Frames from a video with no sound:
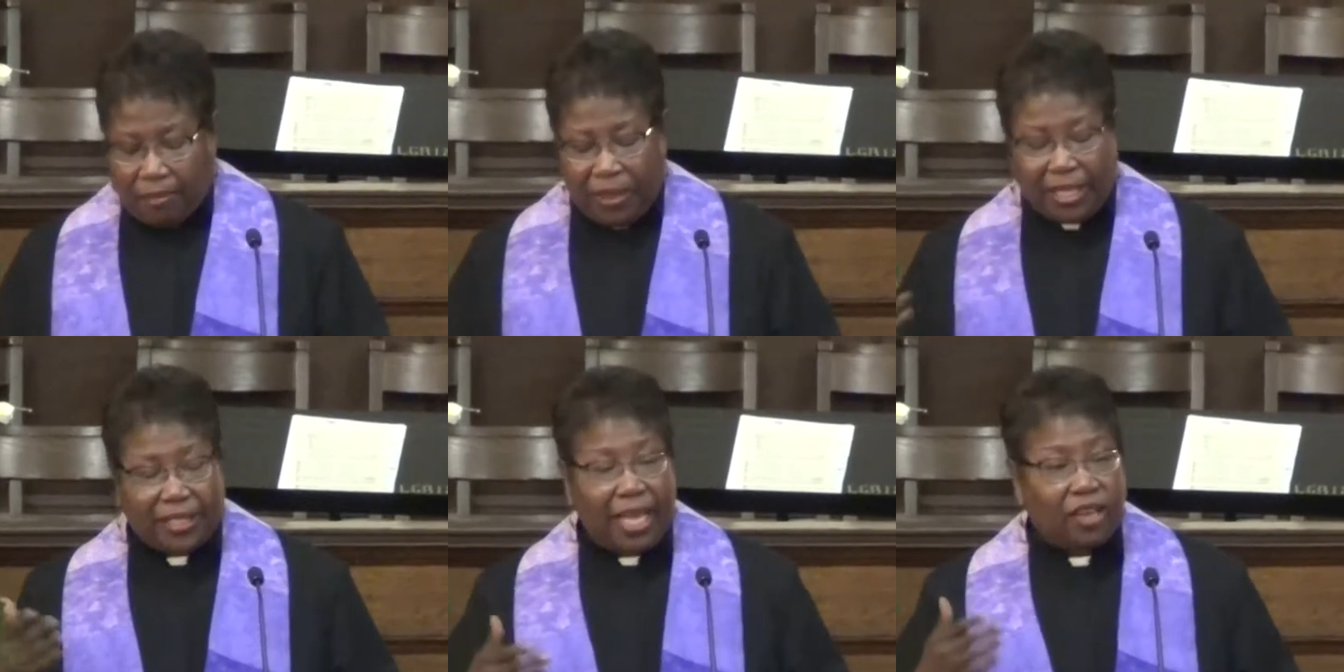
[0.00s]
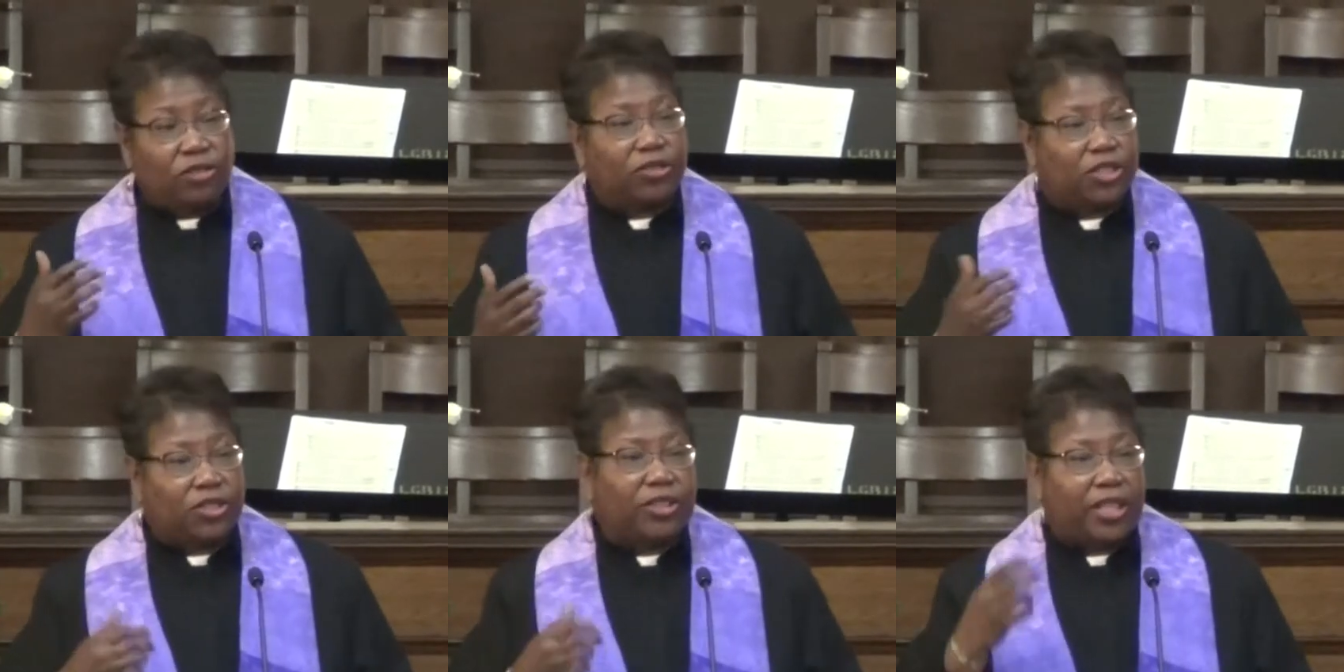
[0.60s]
because they
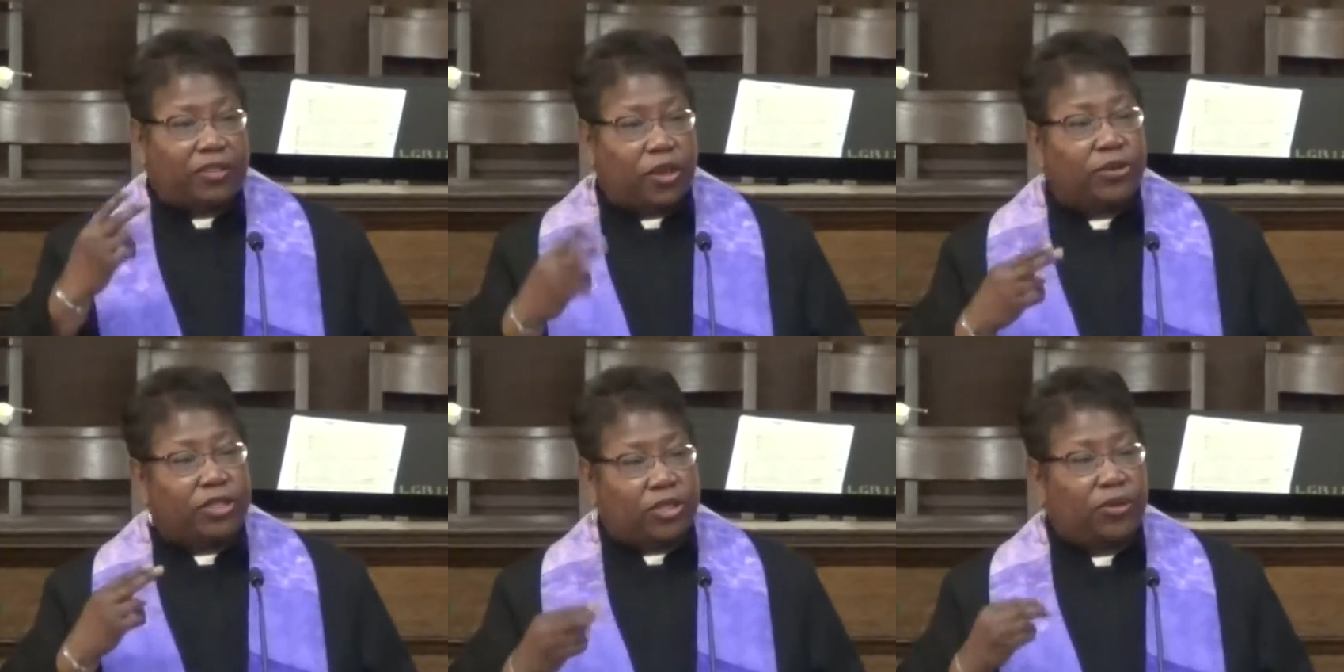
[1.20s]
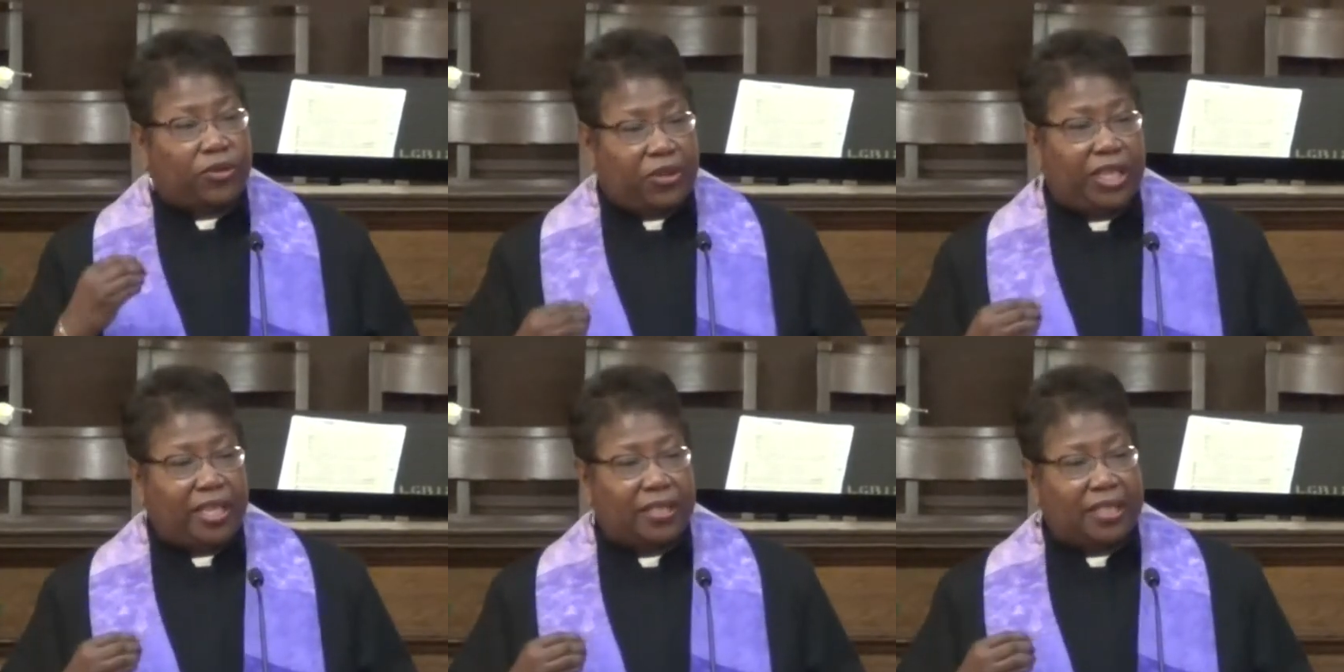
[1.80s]
understood that those two
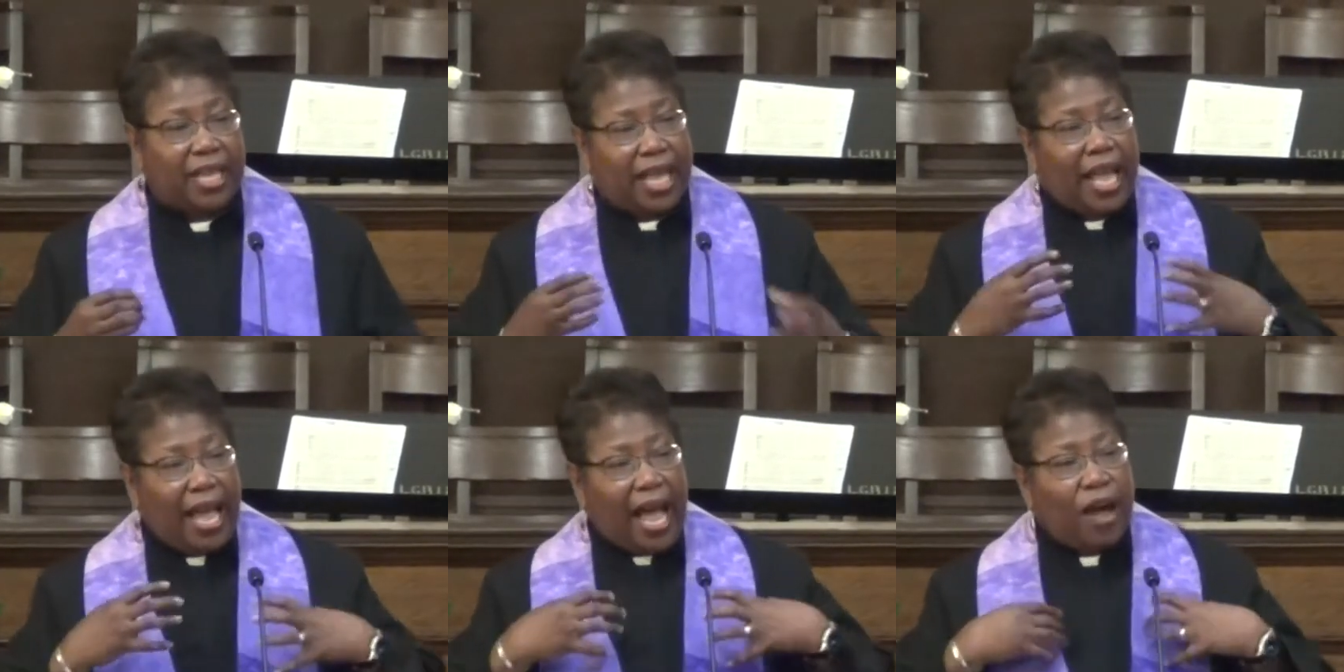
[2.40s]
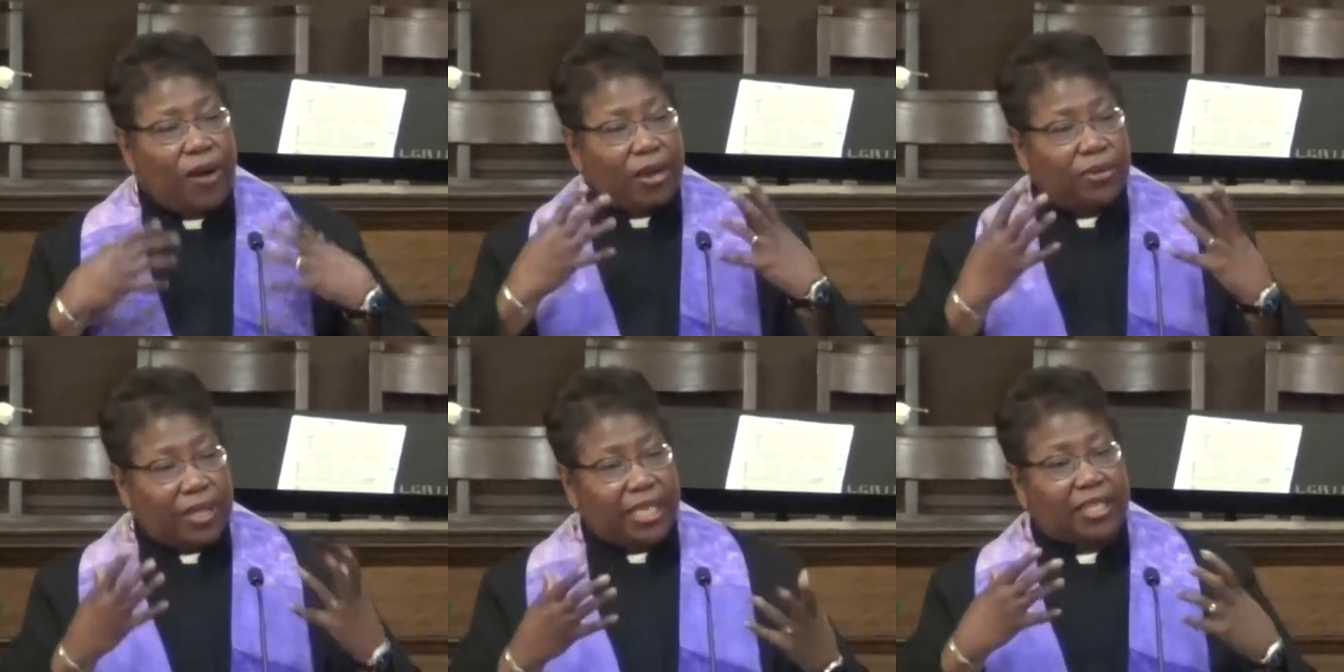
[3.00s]
things, how
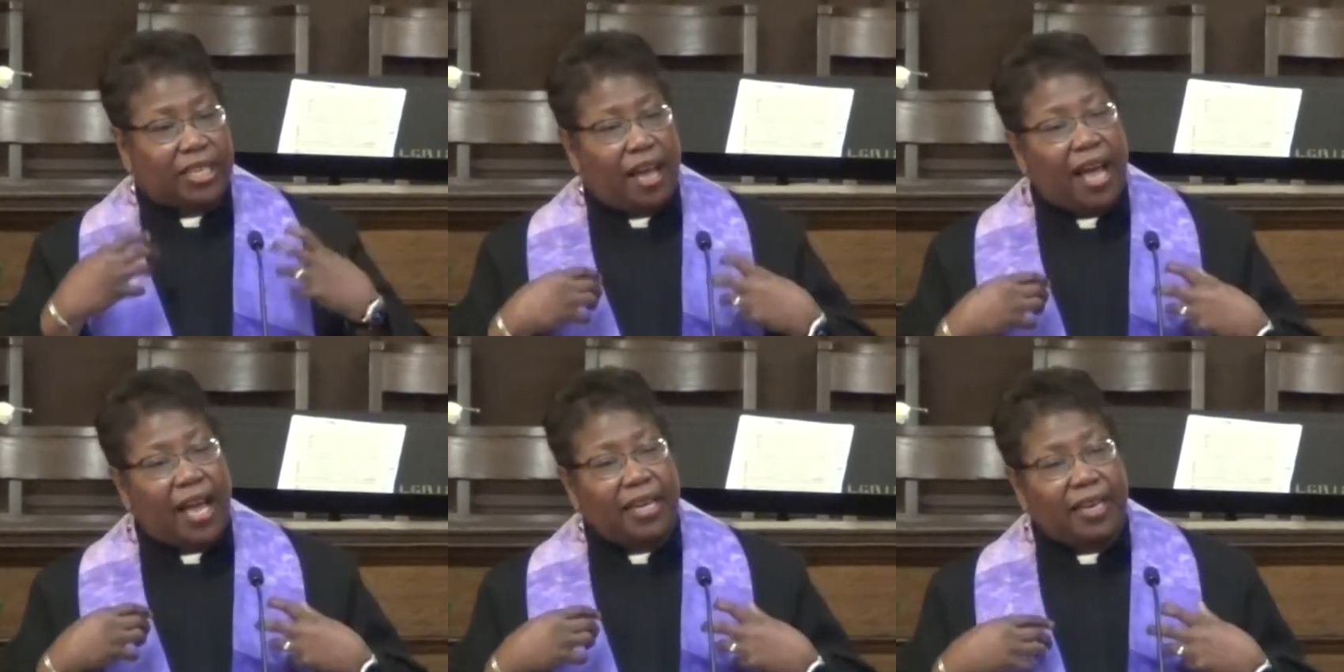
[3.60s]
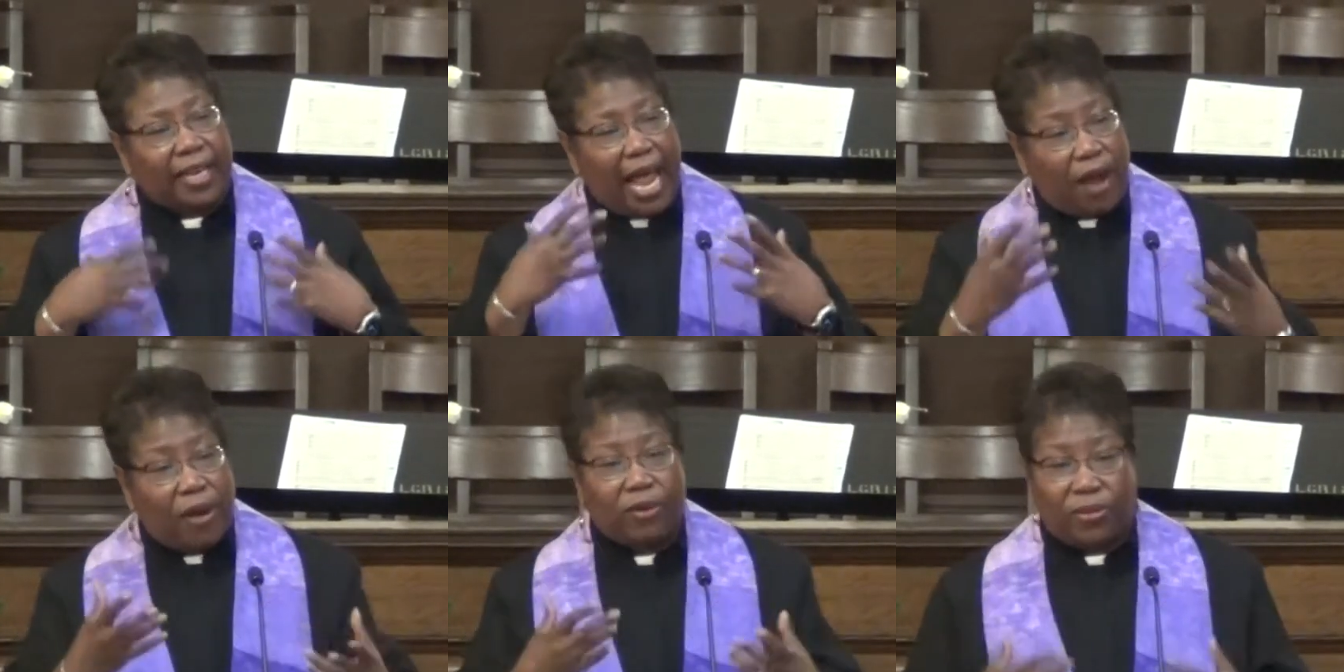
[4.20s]
I relate to God and
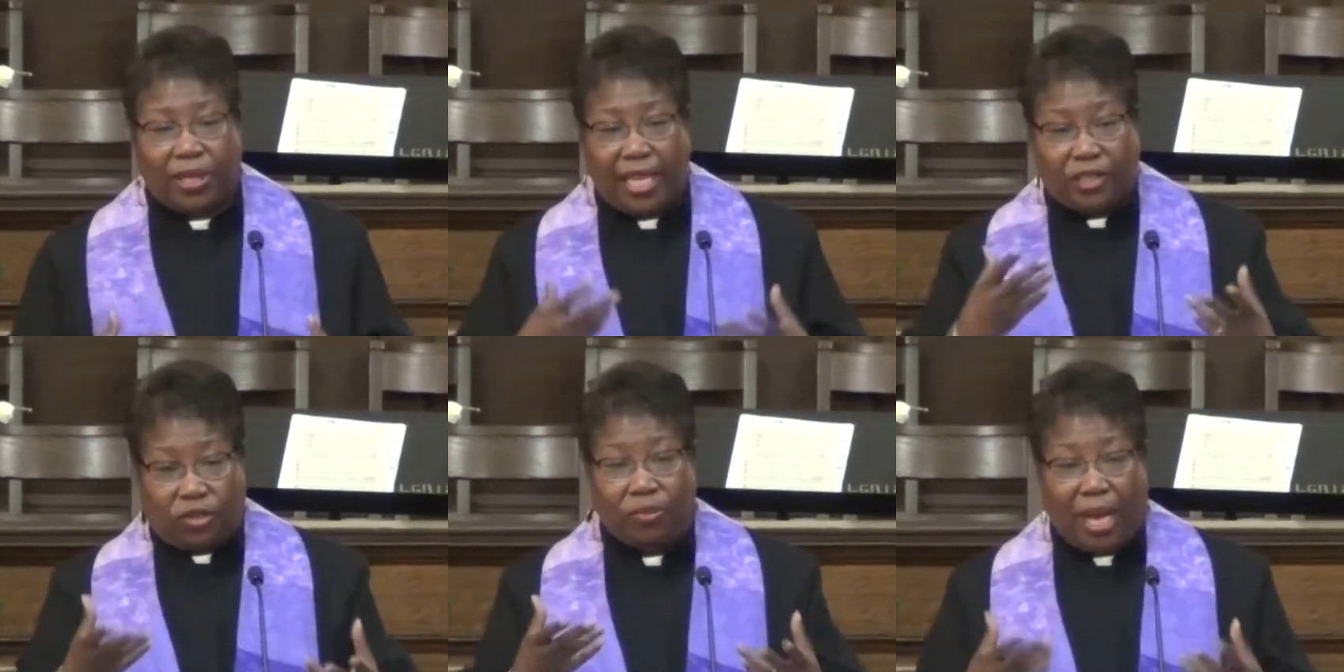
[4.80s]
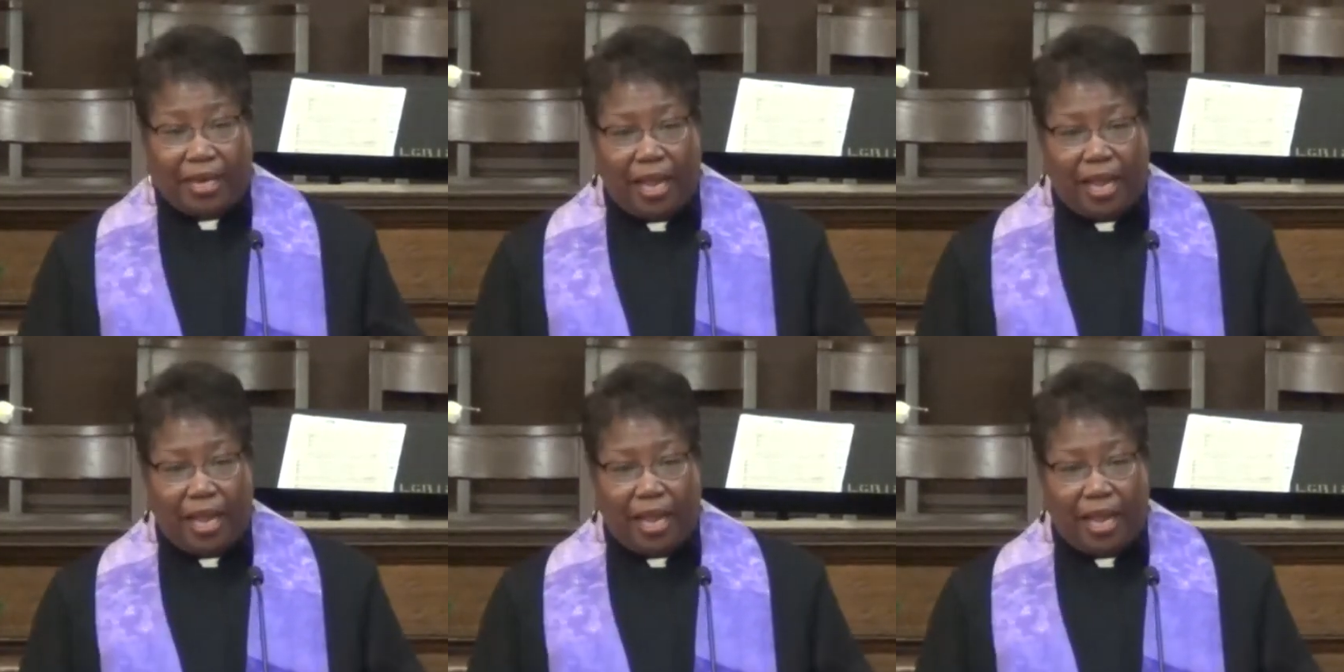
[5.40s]
how I relate to my